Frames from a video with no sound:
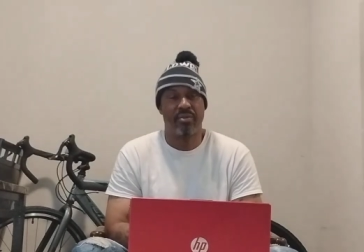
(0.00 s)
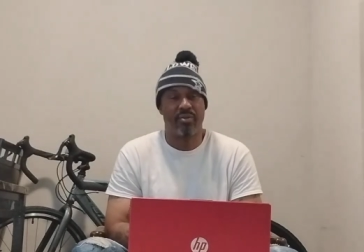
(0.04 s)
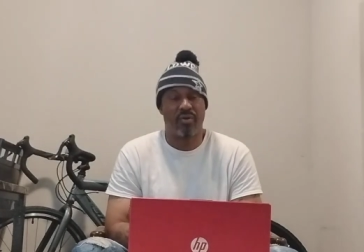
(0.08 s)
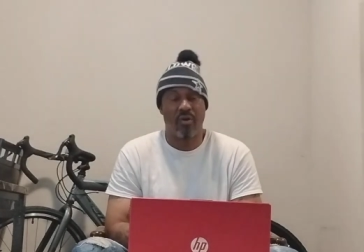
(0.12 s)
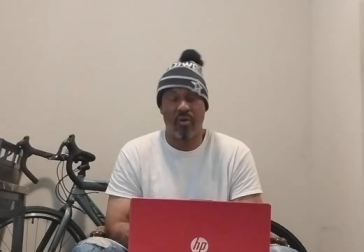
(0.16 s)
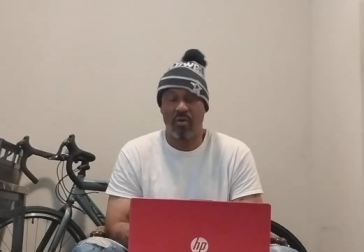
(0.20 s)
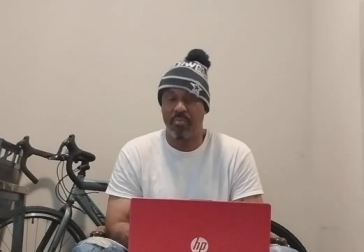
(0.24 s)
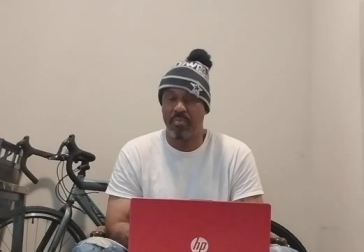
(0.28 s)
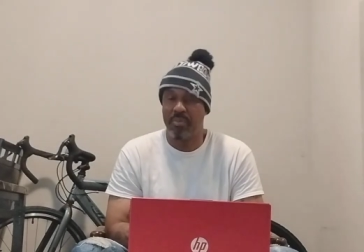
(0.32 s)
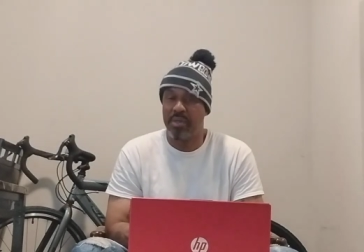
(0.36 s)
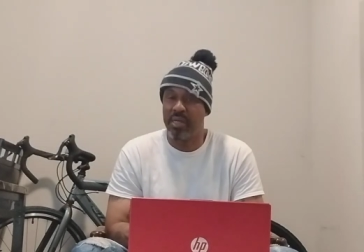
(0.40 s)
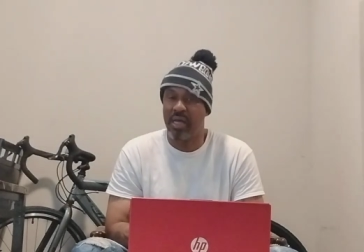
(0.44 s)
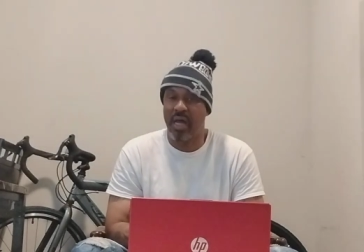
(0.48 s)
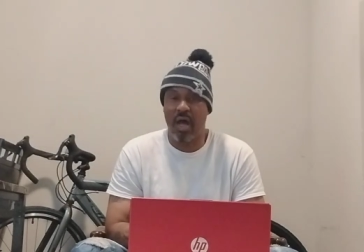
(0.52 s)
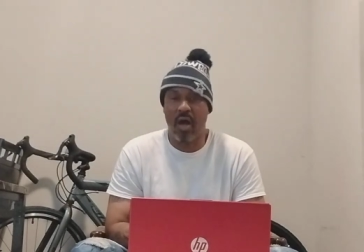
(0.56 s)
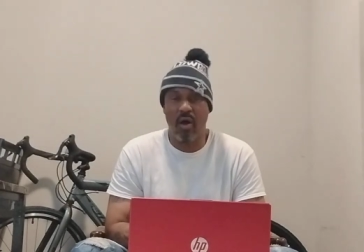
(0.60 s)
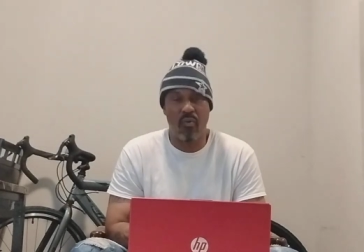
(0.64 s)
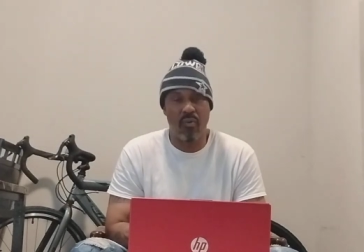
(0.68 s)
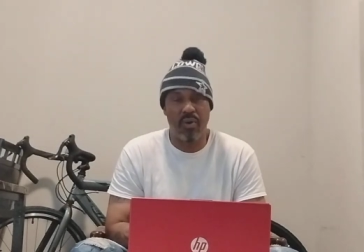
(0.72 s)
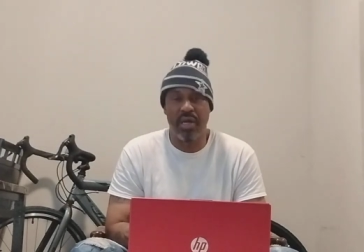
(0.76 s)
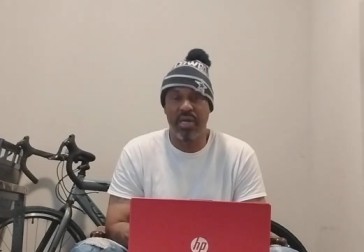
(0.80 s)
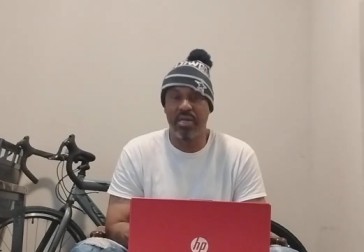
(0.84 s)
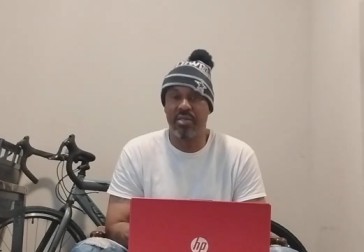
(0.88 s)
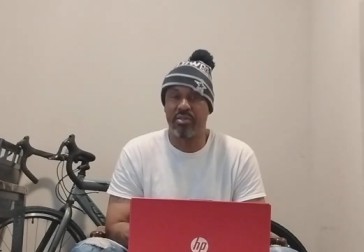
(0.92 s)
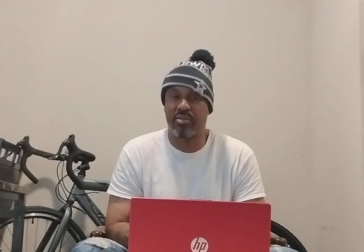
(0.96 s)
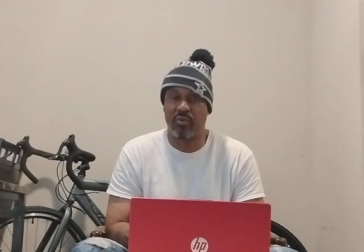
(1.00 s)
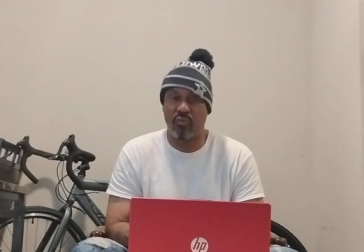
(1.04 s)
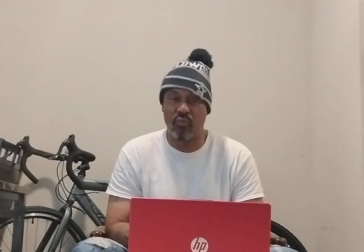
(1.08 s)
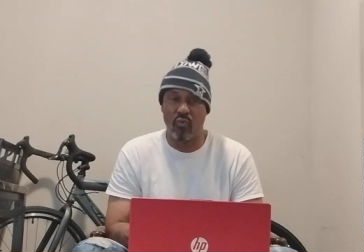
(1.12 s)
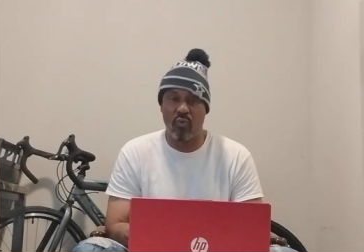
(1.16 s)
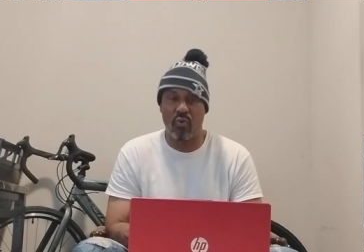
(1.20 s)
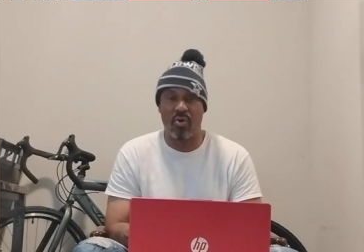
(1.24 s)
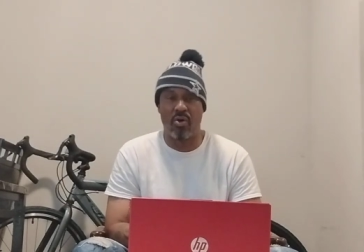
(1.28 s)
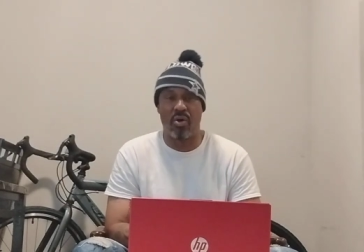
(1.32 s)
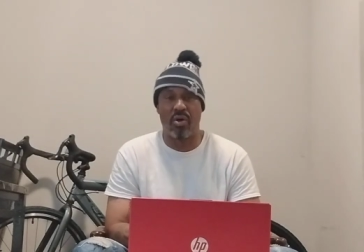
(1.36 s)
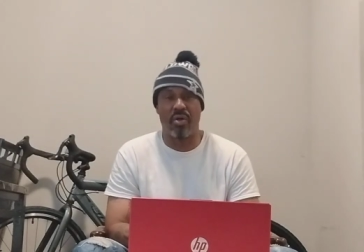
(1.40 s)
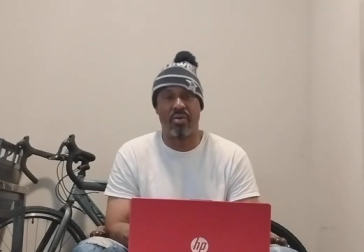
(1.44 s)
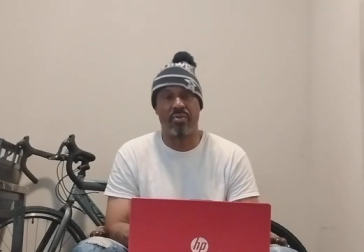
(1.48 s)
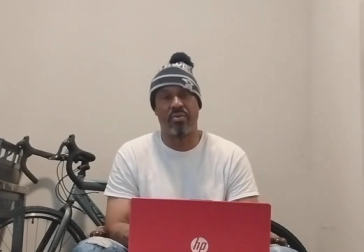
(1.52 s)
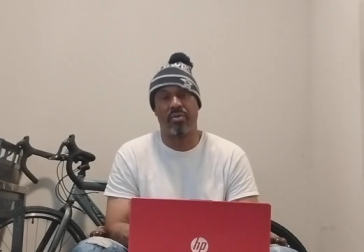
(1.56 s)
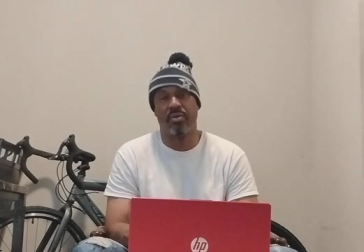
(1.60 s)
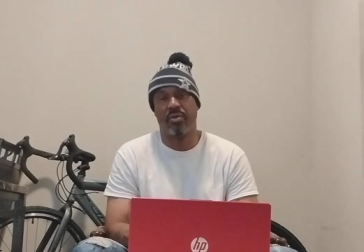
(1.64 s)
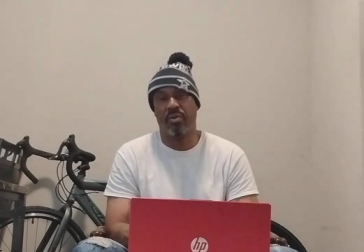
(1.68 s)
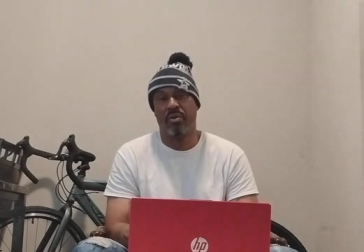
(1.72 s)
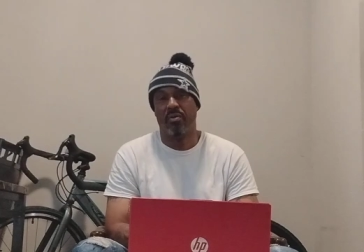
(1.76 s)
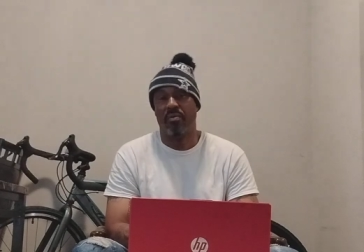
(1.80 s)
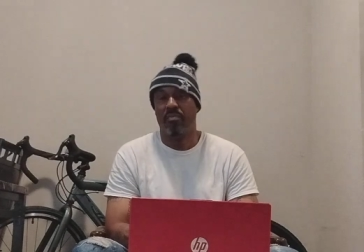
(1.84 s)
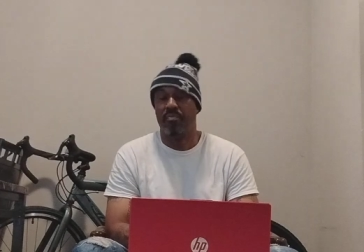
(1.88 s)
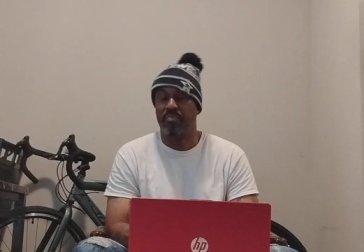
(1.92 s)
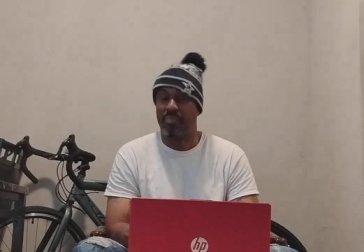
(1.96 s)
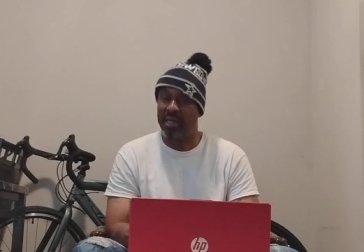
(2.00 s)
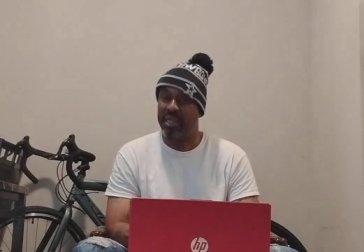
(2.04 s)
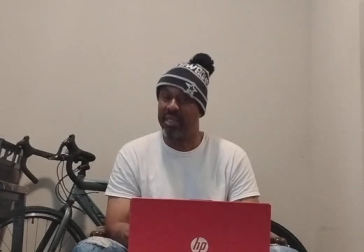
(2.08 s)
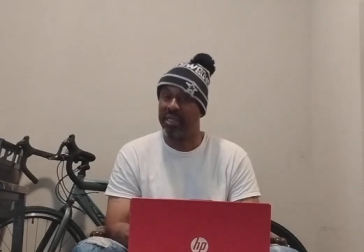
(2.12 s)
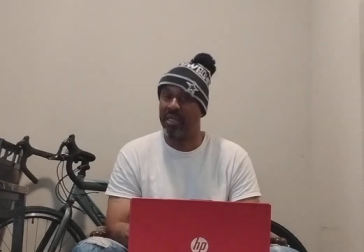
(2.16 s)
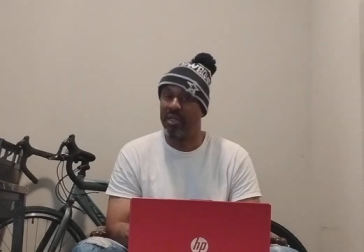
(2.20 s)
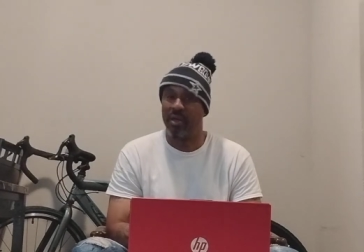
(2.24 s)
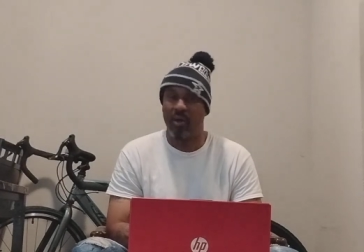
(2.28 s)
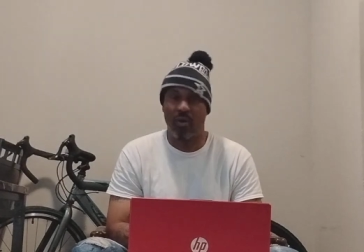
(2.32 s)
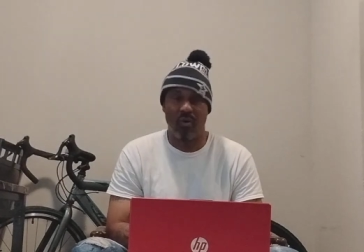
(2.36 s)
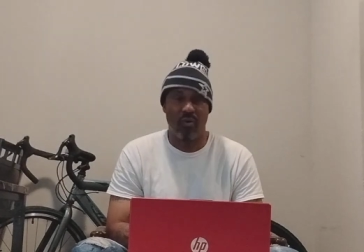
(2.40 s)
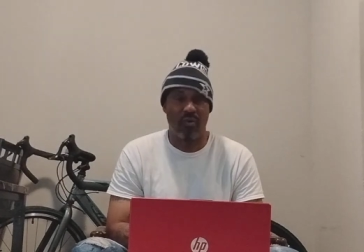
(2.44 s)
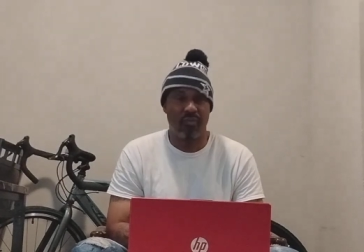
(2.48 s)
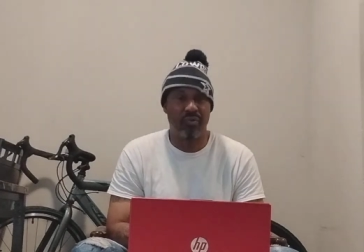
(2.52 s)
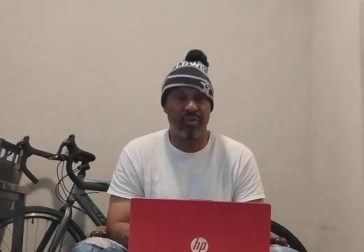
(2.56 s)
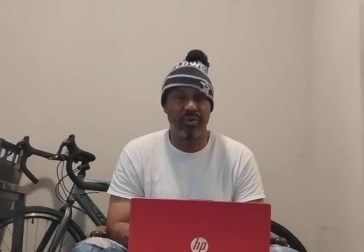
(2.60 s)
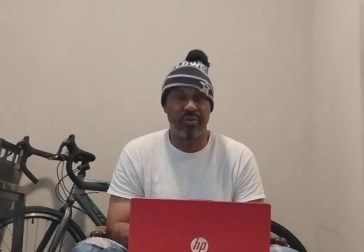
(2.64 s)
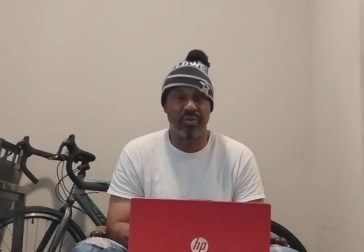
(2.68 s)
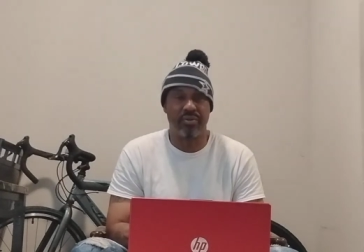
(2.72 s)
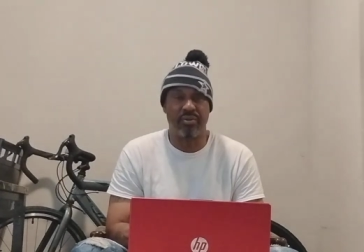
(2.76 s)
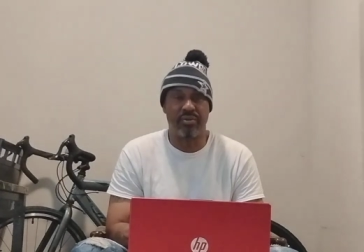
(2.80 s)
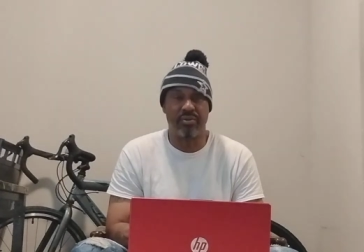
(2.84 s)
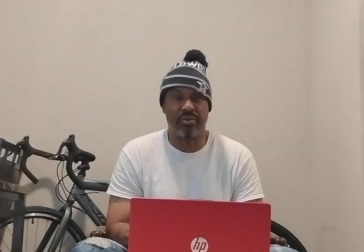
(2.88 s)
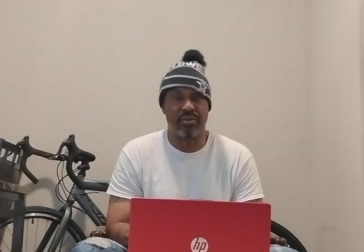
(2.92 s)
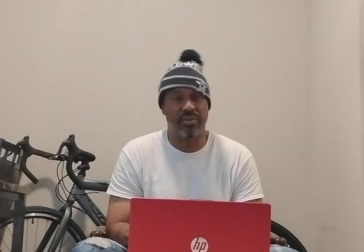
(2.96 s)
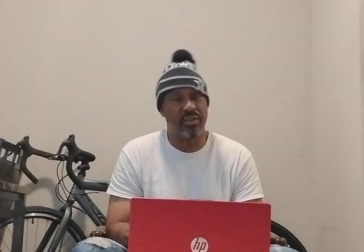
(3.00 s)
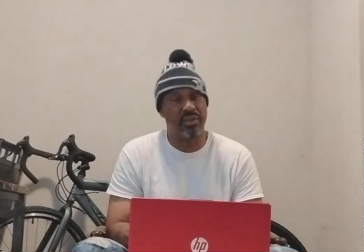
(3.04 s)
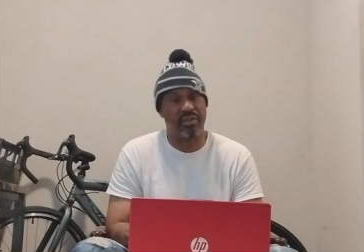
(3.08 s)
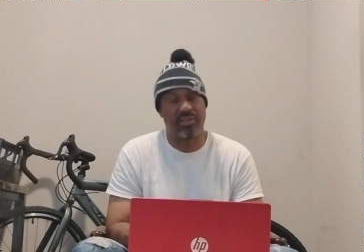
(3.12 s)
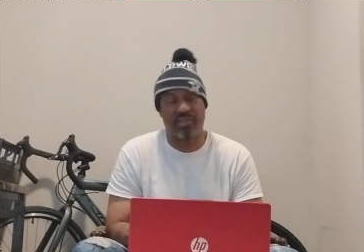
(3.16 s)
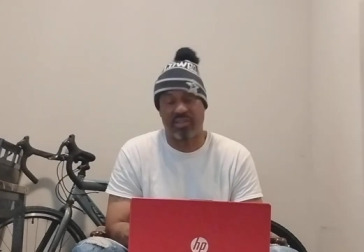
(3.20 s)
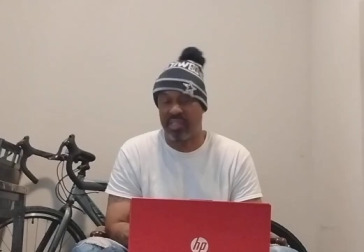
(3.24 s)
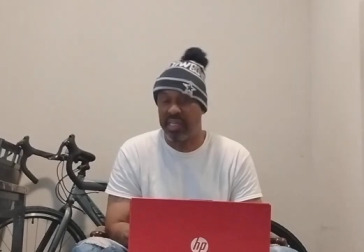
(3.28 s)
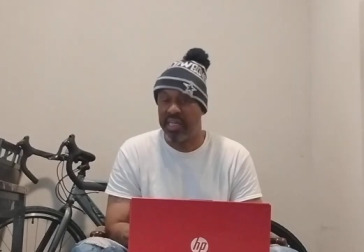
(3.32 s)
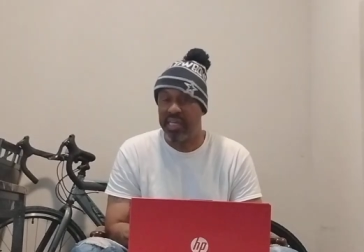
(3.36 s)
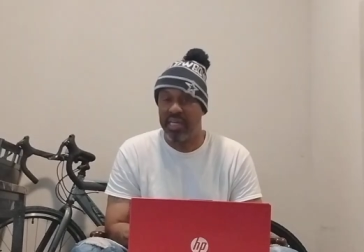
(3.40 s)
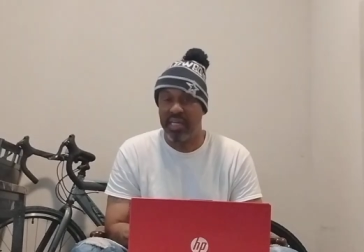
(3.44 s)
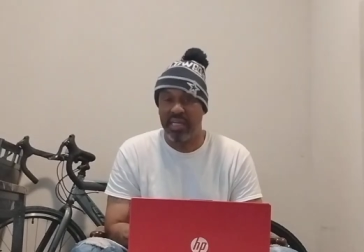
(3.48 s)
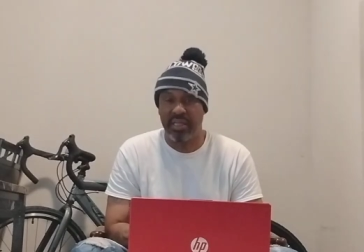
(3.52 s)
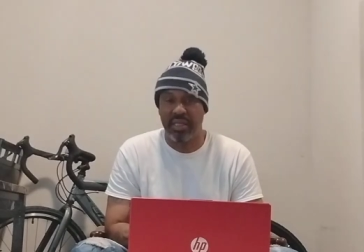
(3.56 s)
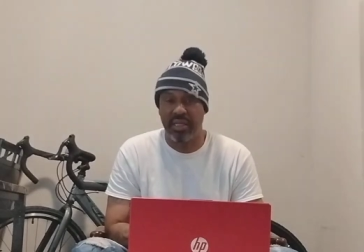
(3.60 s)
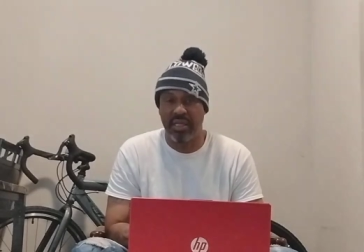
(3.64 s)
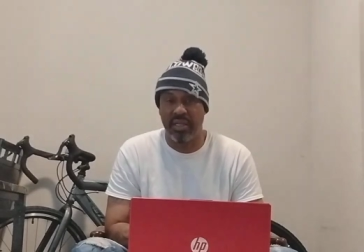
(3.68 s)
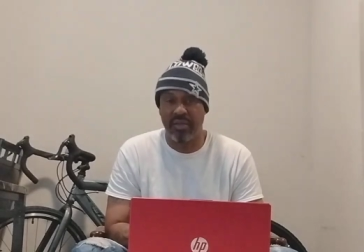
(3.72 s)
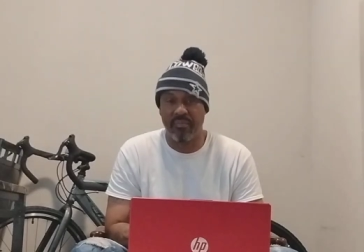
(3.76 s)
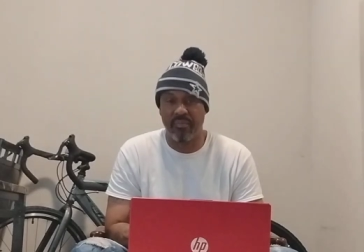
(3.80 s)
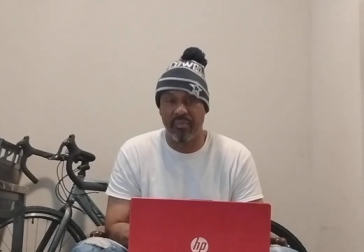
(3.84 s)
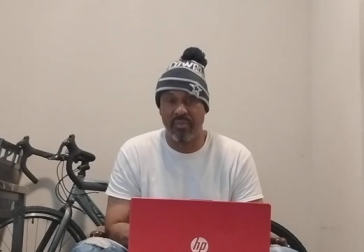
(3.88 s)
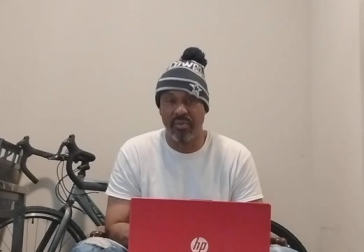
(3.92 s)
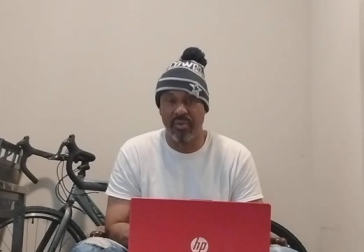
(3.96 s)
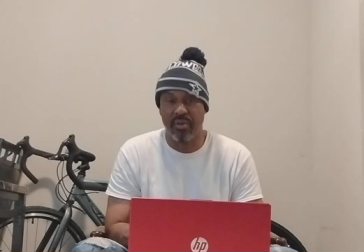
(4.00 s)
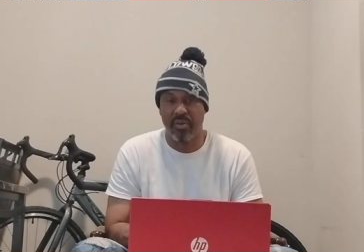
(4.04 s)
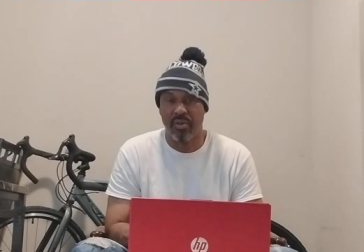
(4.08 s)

Don't be always the one bending over, extending,